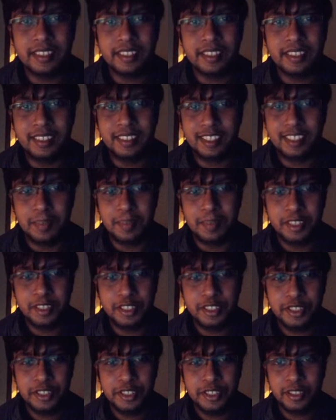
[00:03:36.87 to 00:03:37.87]
establishing
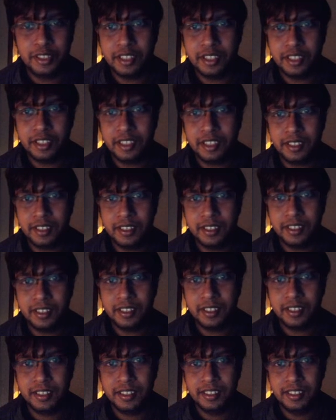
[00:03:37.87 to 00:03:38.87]
shot.
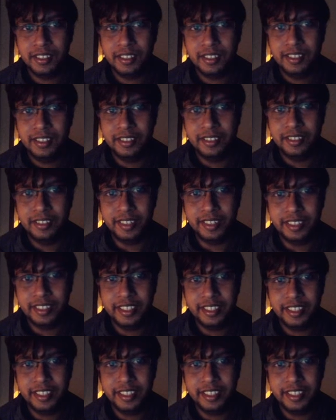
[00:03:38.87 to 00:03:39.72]
As you can see,